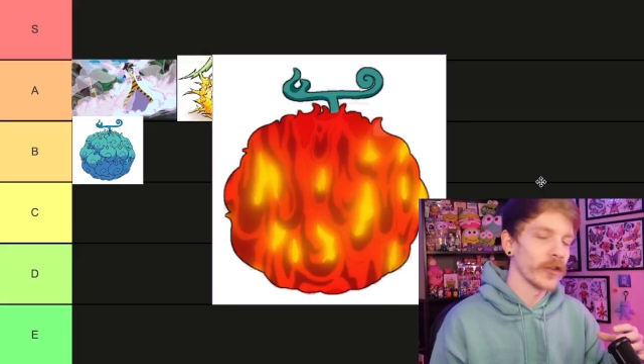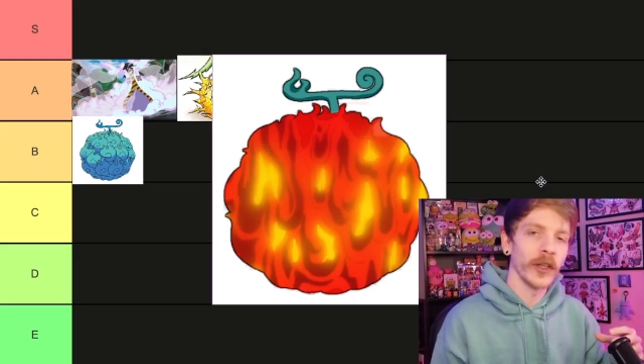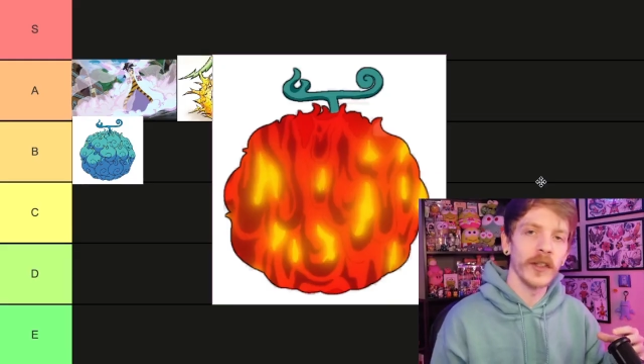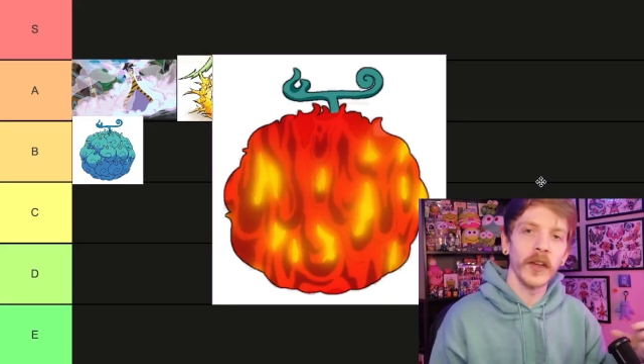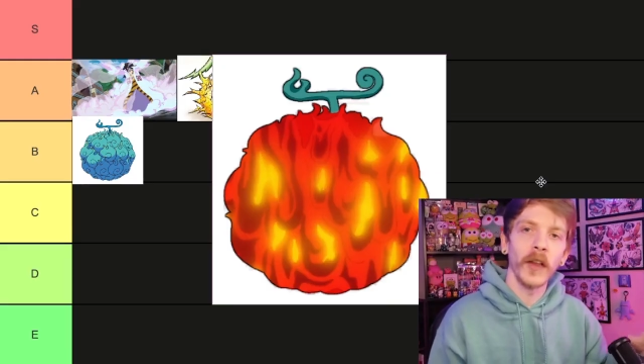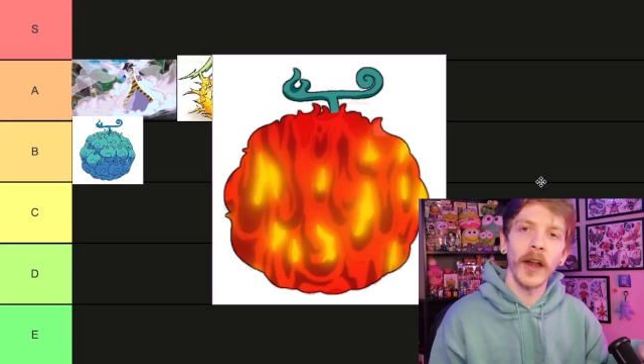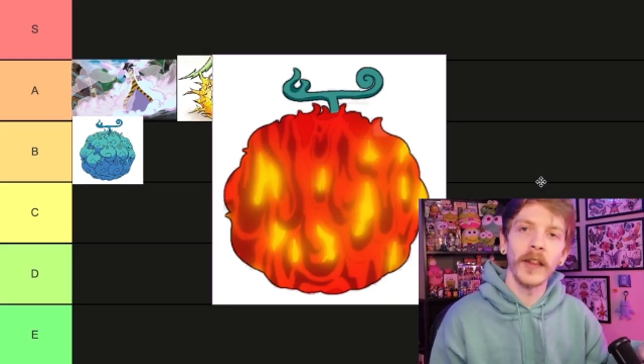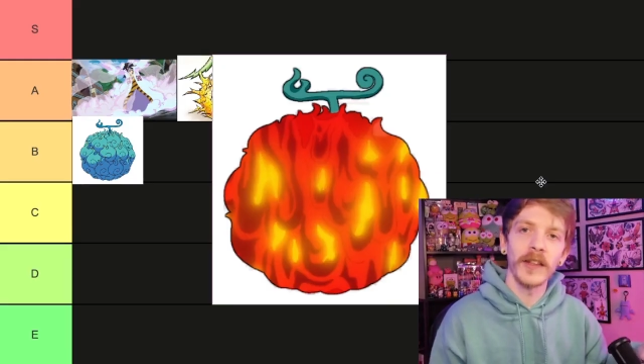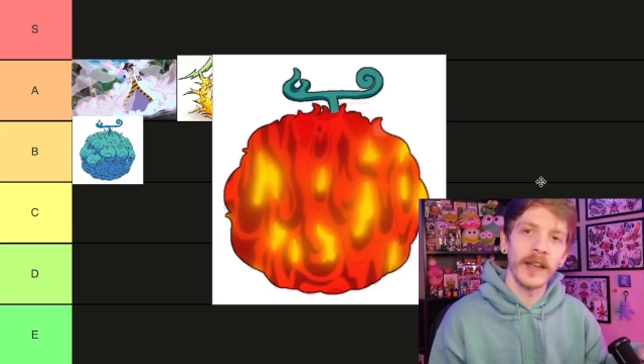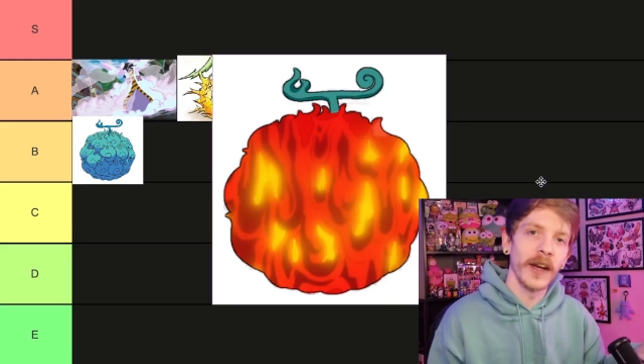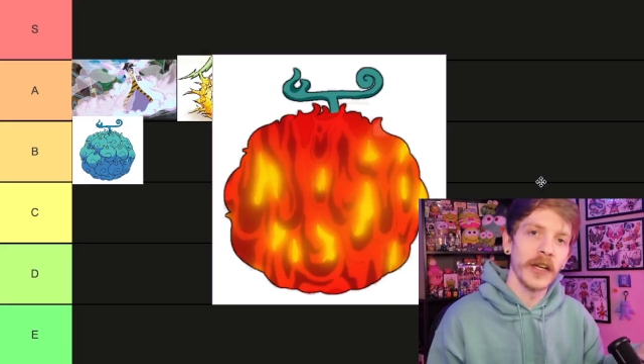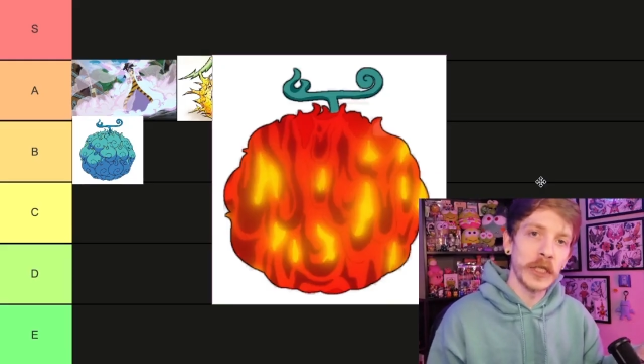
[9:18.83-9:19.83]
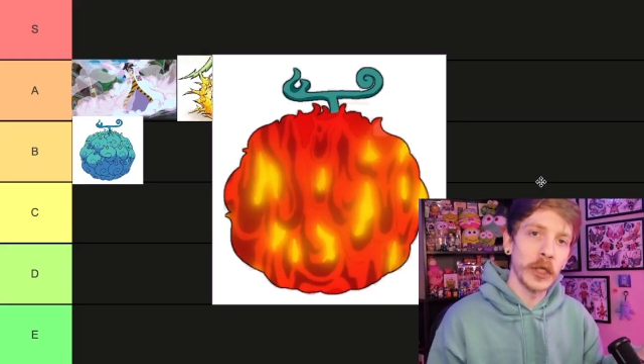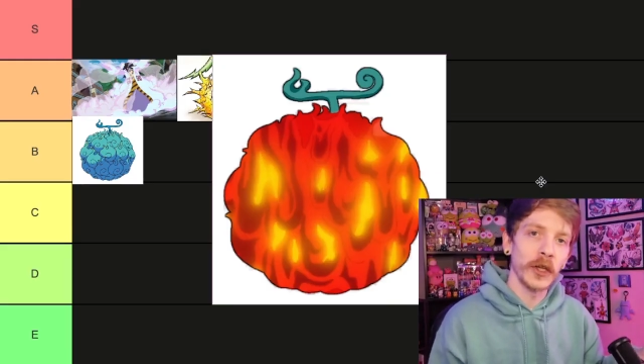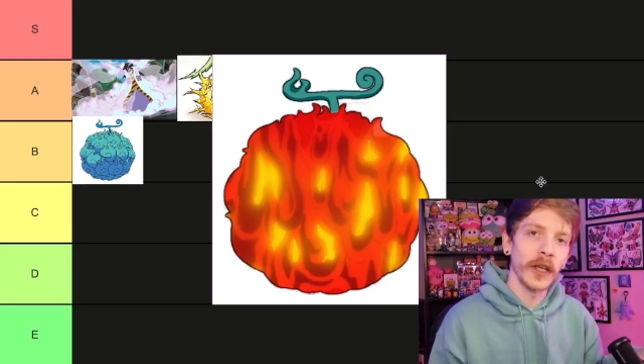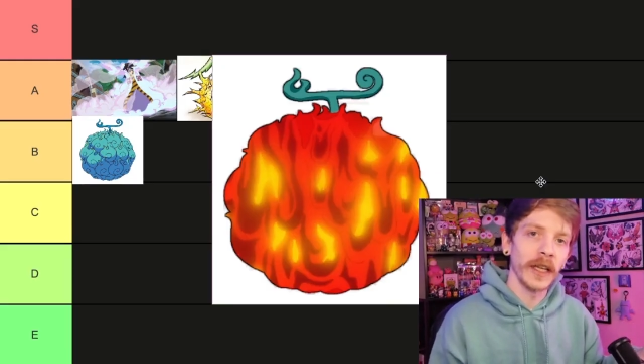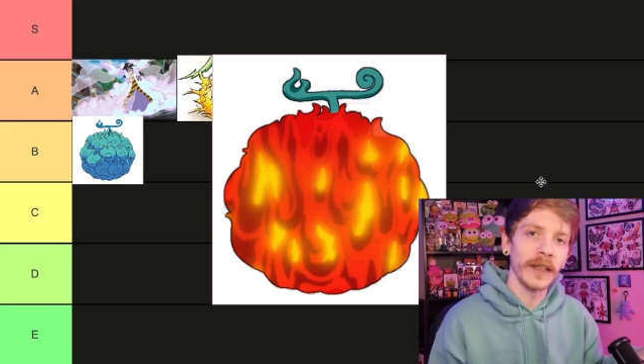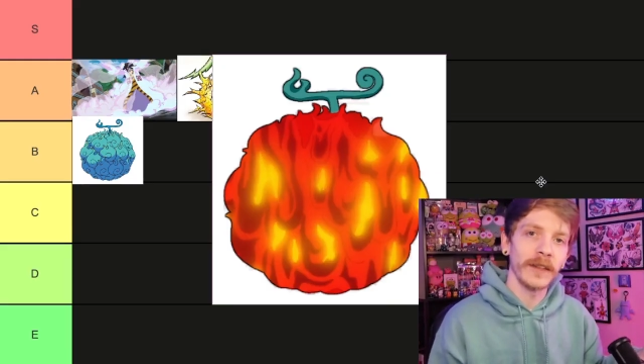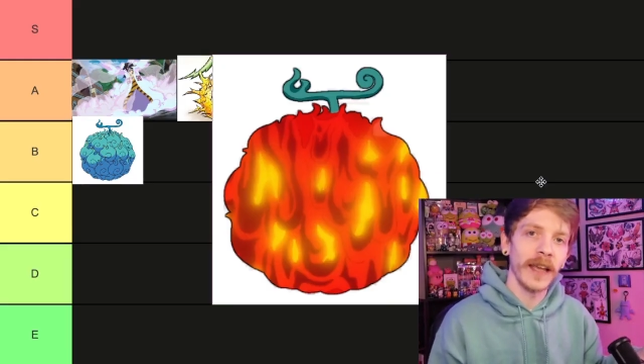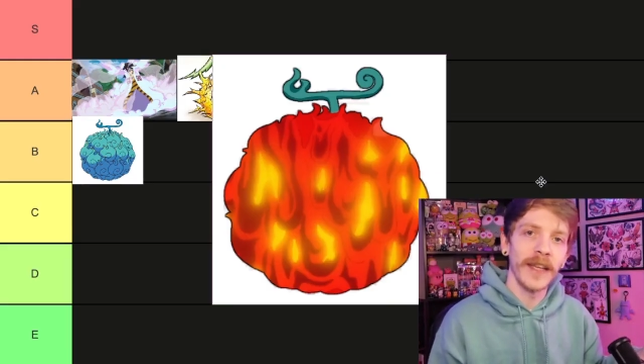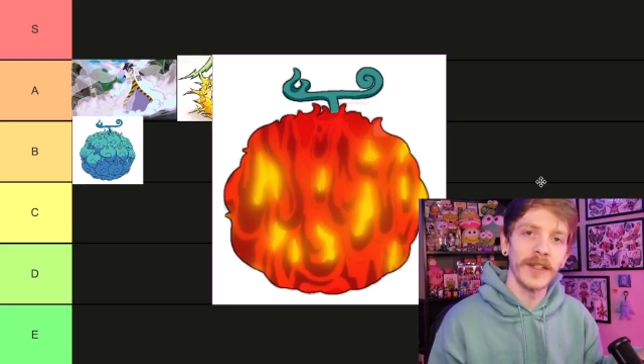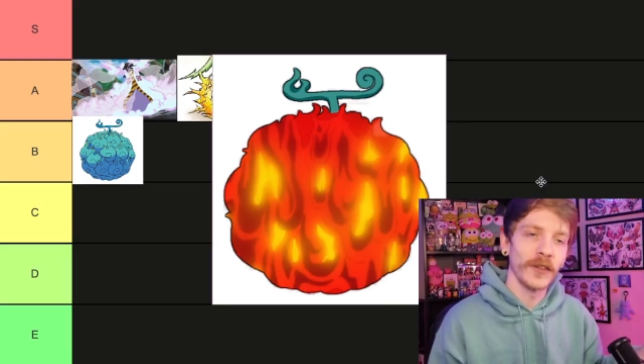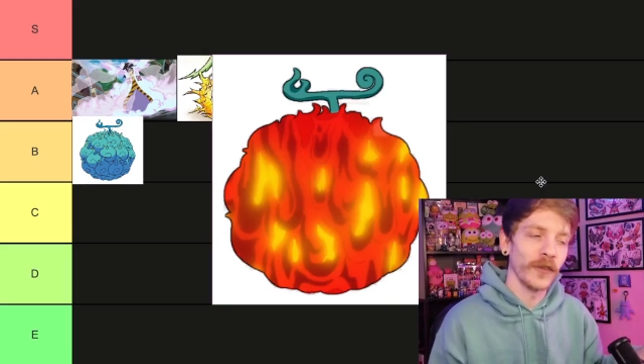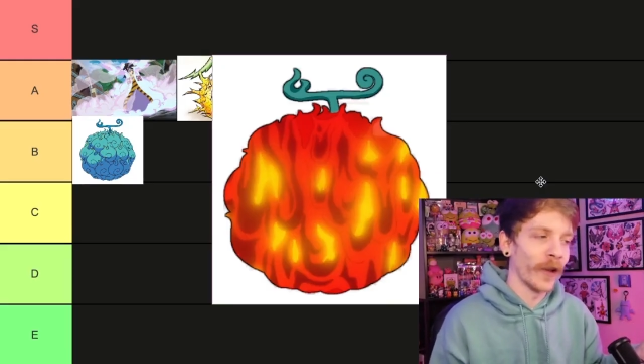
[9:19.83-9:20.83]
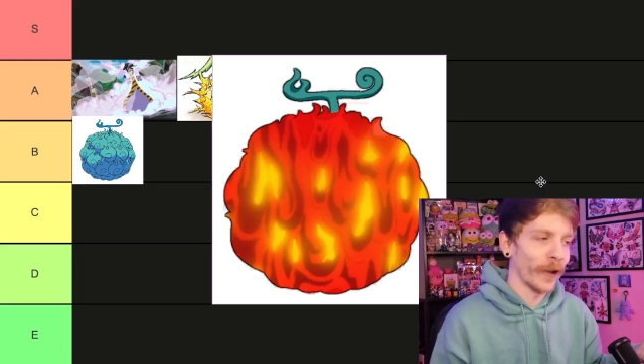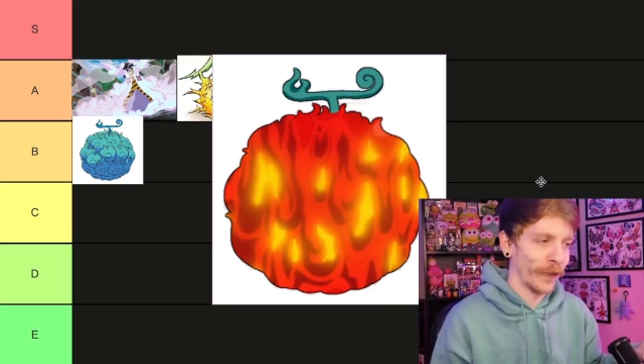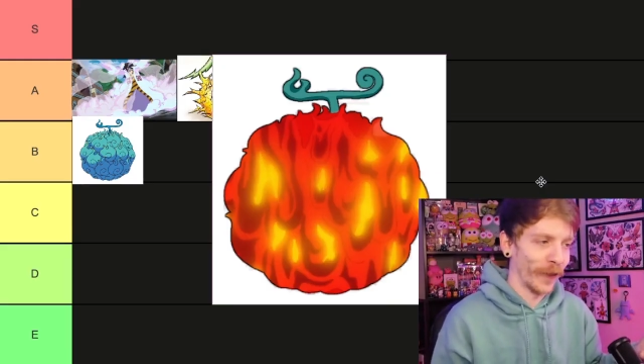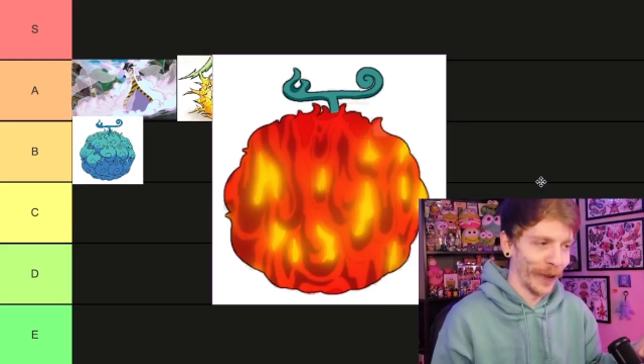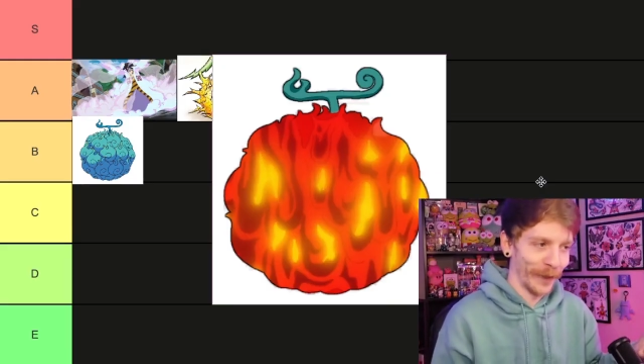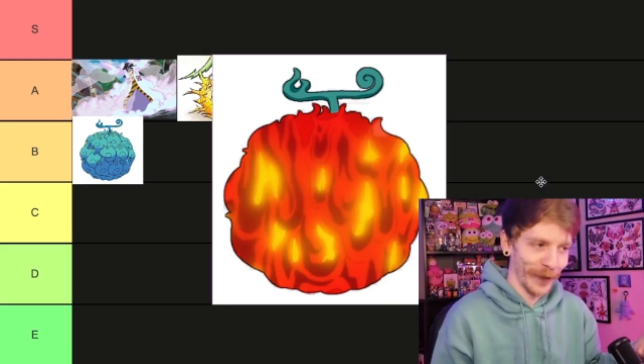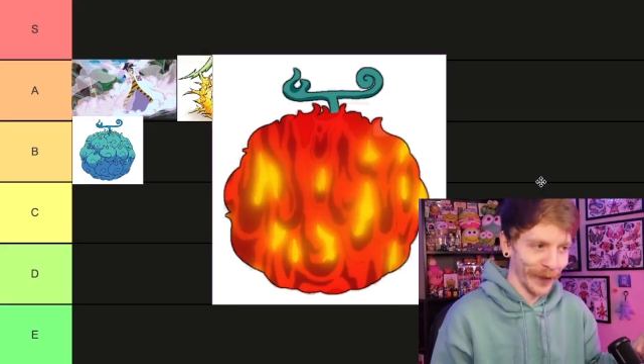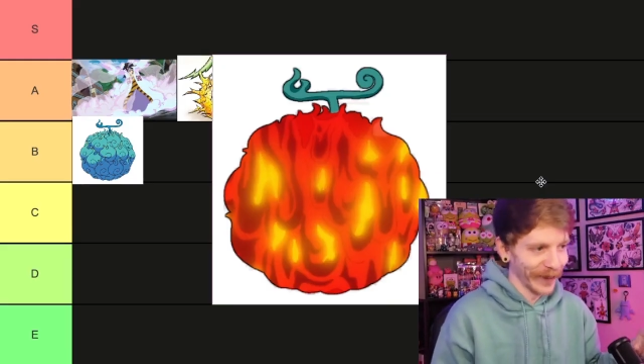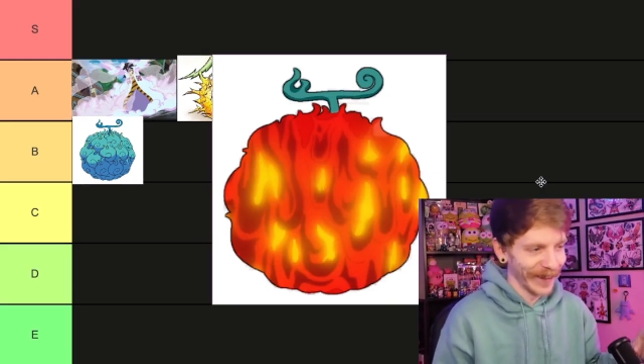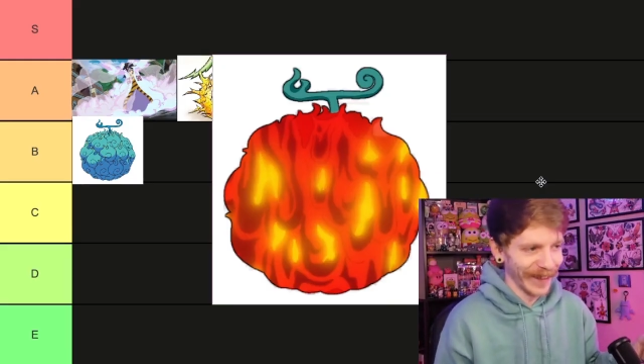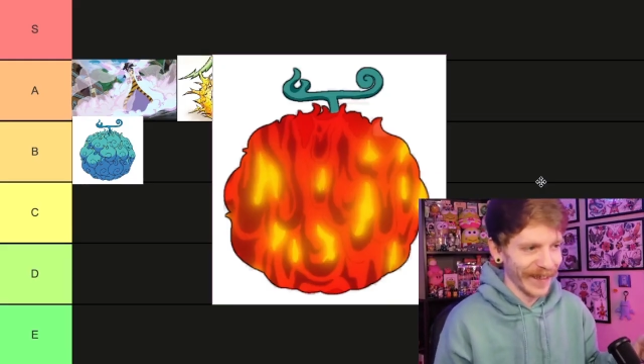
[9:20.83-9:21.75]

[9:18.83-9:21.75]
So you can see a lot of these kind of just look like Ace's Flare fruit.